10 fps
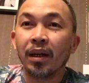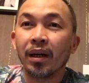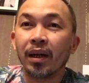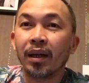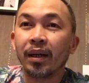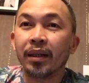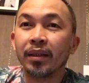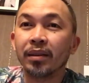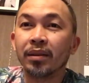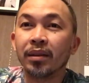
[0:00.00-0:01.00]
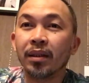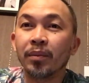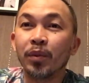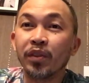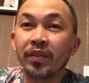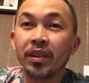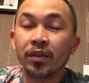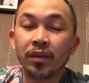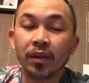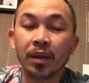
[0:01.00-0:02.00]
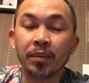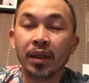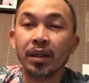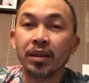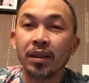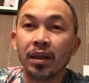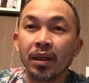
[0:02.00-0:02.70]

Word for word: and uh, more videos to come, guys.